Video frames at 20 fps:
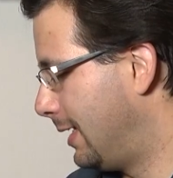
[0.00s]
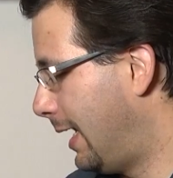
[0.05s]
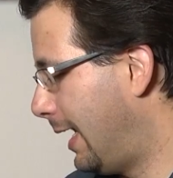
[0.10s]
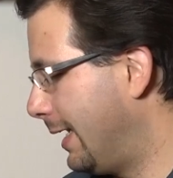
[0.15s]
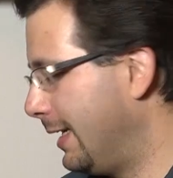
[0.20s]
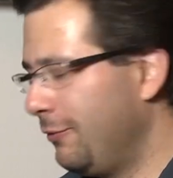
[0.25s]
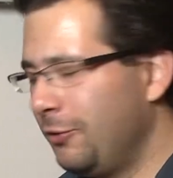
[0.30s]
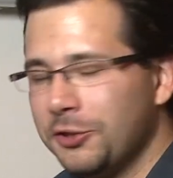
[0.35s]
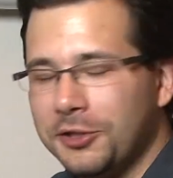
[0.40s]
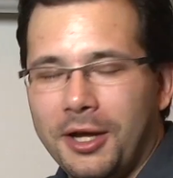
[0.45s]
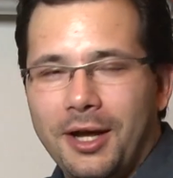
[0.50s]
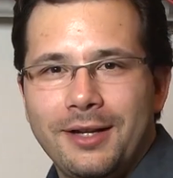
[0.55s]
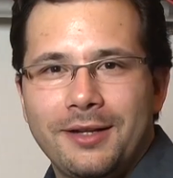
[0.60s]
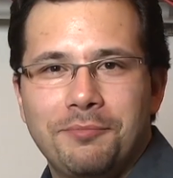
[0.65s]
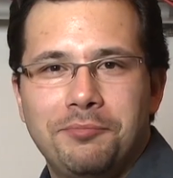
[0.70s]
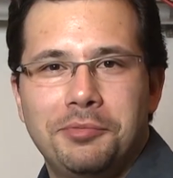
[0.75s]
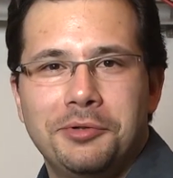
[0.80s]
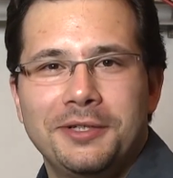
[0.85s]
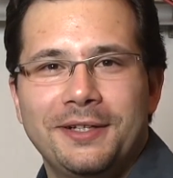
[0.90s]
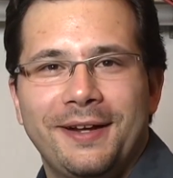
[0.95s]
I never thought
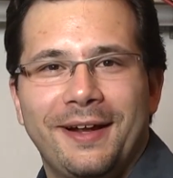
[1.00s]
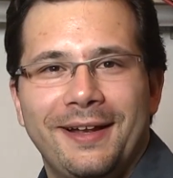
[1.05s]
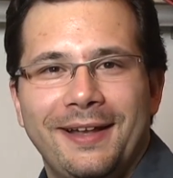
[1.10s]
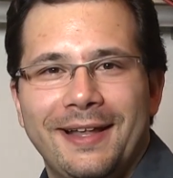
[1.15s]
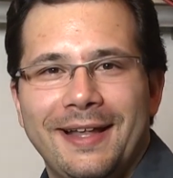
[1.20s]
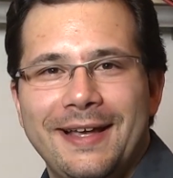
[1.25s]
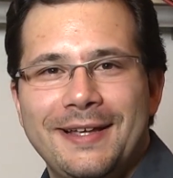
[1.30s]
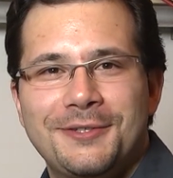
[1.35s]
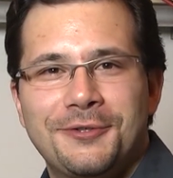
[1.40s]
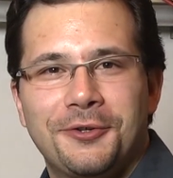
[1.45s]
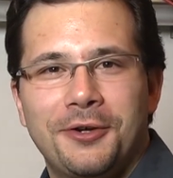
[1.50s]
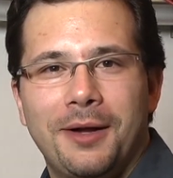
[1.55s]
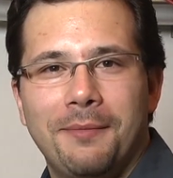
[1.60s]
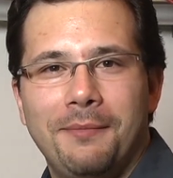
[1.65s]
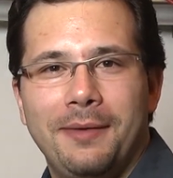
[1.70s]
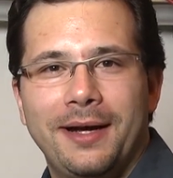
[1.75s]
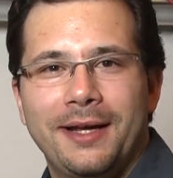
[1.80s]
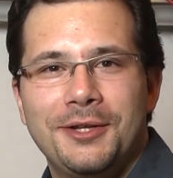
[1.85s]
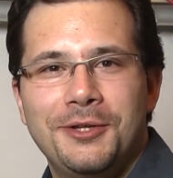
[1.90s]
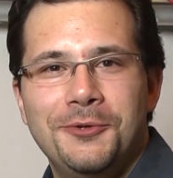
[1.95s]
of putting a laser on
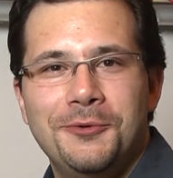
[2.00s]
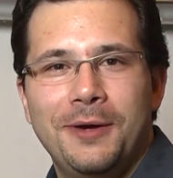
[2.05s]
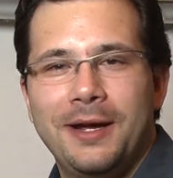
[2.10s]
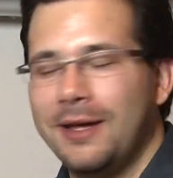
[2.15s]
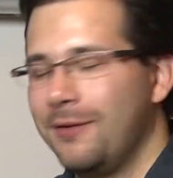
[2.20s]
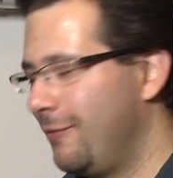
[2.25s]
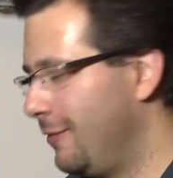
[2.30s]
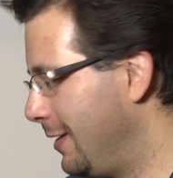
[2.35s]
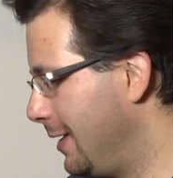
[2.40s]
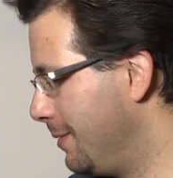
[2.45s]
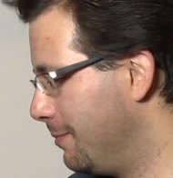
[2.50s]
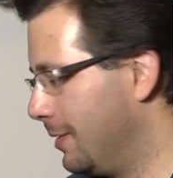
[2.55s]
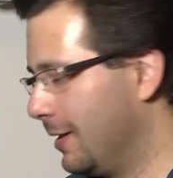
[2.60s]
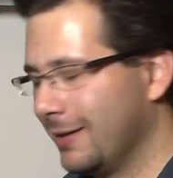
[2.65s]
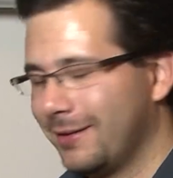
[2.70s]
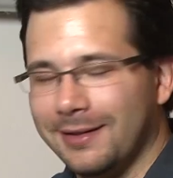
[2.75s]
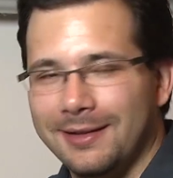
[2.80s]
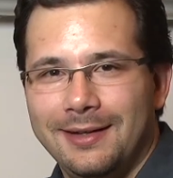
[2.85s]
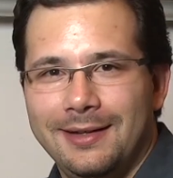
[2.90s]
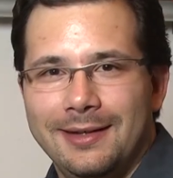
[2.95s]
my UAV,
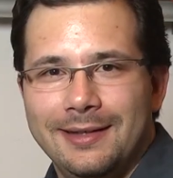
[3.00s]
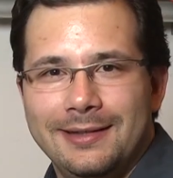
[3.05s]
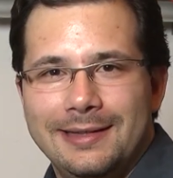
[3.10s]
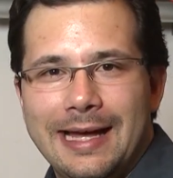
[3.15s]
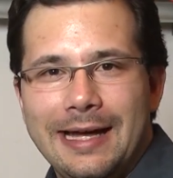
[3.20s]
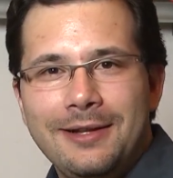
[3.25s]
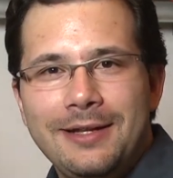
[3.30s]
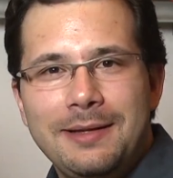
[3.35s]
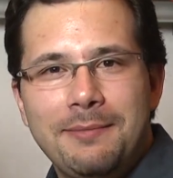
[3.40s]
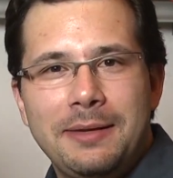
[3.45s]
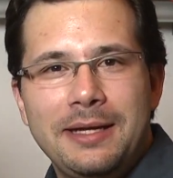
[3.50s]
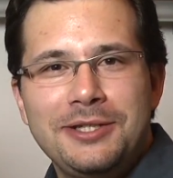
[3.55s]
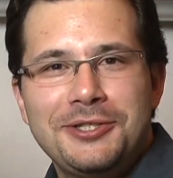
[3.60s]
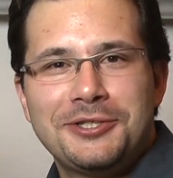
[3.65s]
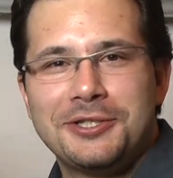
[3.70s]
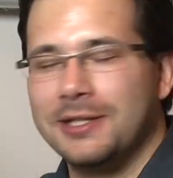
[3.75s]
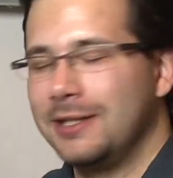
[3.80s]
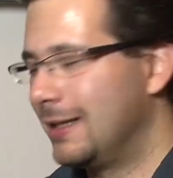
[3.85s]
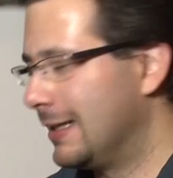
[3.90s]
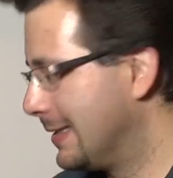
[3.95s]
but now that I
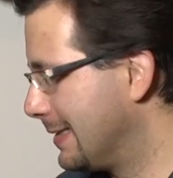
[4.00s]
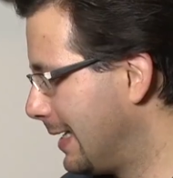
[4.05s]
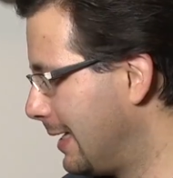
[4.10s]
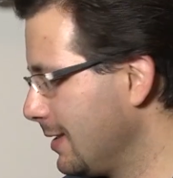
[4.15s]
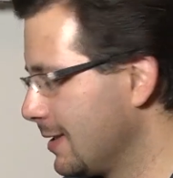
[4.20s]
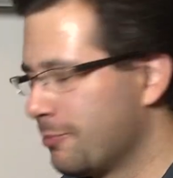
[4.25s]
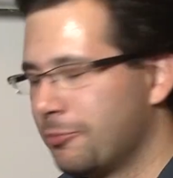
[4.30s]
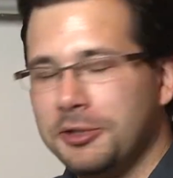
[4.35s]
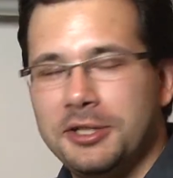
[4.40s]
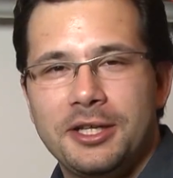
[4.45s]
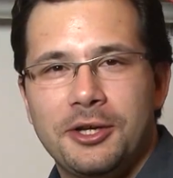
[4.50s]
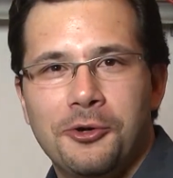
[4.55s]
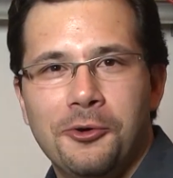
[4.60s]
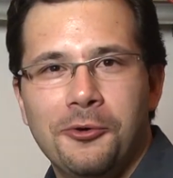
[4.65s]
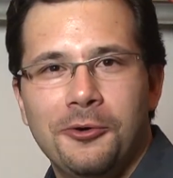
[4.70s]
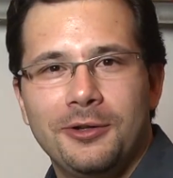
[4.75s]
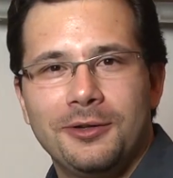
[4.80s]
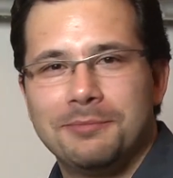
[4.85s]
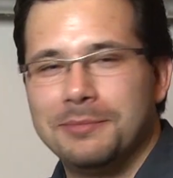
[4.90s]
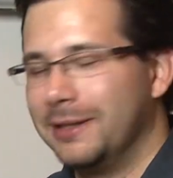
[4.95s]
mention it, it sounds pretty
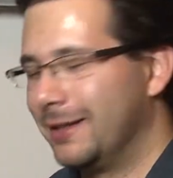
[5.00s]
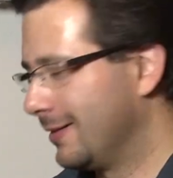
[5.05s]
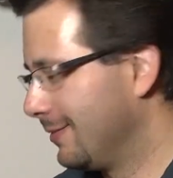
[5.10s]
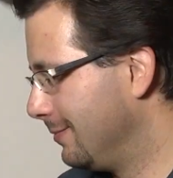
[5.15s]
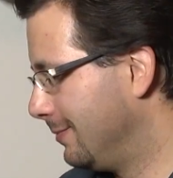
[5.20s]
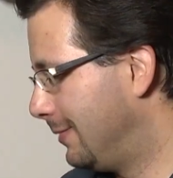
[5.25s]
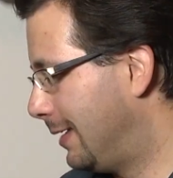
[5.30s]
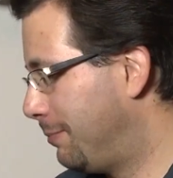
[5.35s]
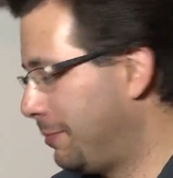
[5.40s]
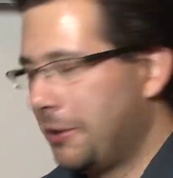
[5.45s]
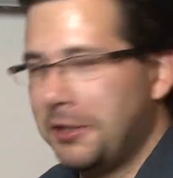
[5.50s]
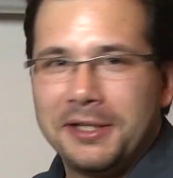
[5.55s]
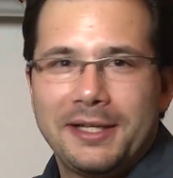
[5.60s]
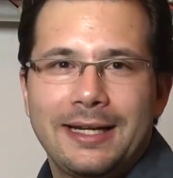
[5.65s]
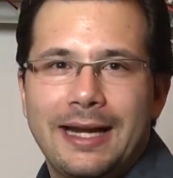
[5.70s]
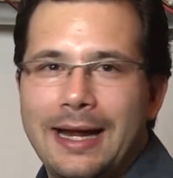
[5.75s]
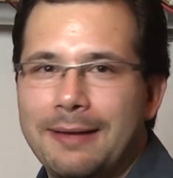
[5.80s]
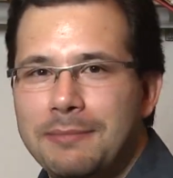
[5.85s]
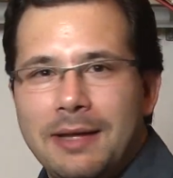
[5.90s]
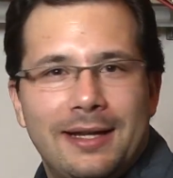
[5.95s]
cool, but
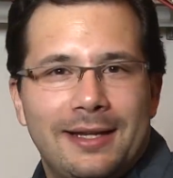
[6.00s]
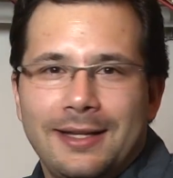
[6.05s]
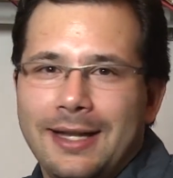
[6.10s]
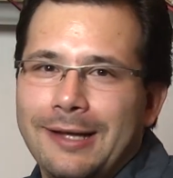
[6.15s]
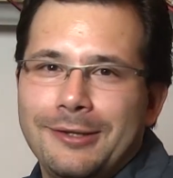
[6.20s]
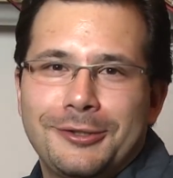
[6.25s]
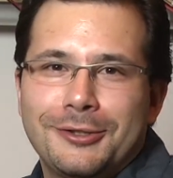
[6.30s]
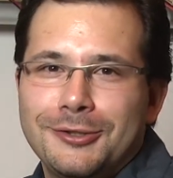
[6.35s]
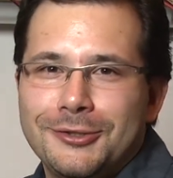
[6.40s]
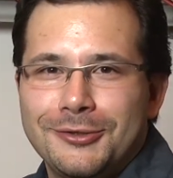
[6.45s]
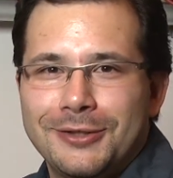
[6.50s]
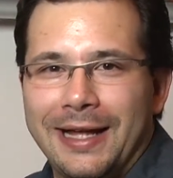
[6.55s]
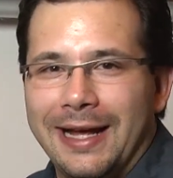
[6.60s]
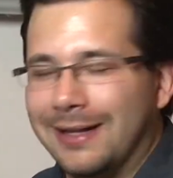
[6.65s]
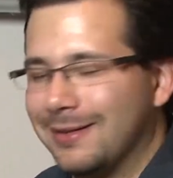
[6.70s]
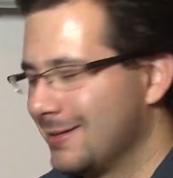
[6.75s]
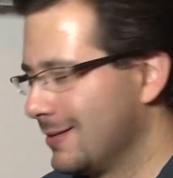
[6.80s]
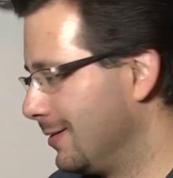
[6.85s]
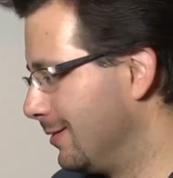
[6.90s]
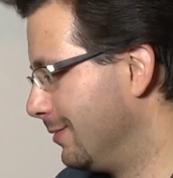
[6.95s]
apparently I'm not allowed to do
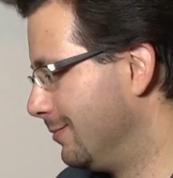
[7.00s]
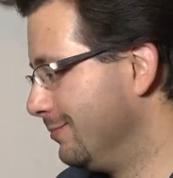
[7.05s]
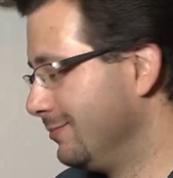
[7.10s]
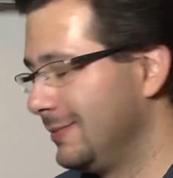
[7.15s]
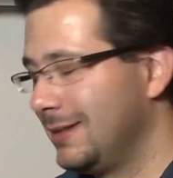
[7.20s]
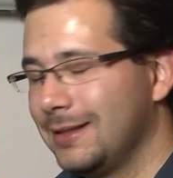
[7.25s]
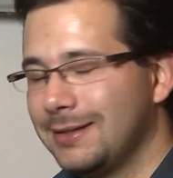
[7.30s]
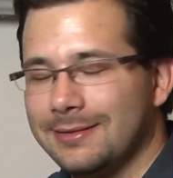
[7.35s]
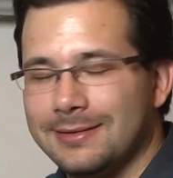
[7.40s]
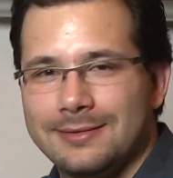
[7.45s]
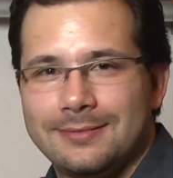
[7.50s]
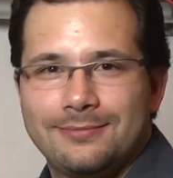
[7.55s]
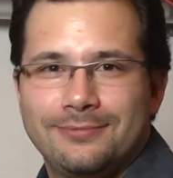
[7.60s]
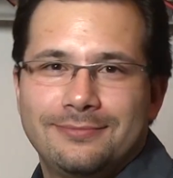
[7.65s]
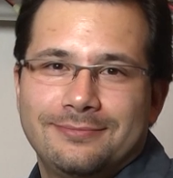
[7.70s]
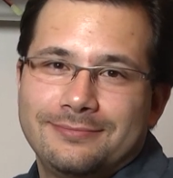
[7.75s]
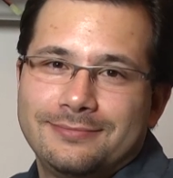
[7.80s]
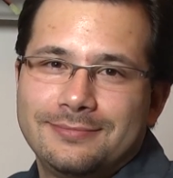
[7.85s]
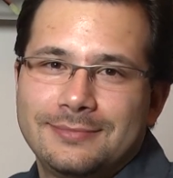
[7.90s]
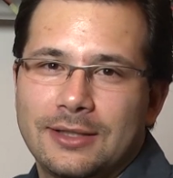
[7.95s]
that, so that's
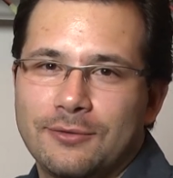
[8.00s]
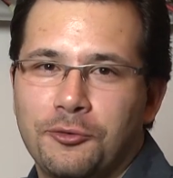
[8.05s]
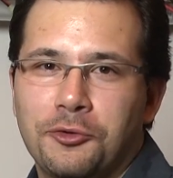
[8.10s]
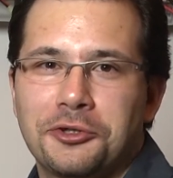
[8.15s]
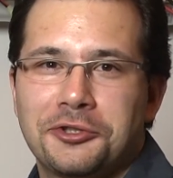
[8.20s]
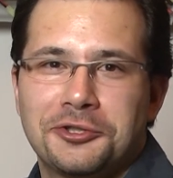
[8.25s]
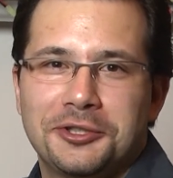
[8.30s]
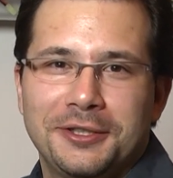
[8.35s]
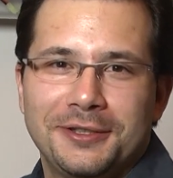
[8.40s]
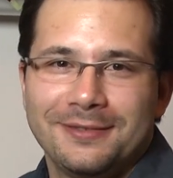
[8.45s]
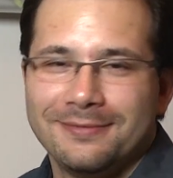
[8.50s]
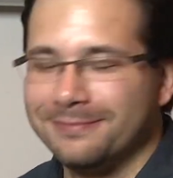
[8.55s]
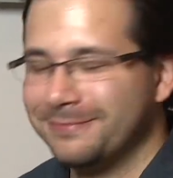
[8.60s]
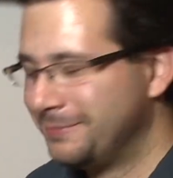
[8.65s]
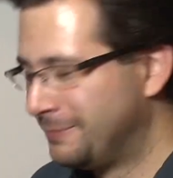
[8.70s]
unfortunate.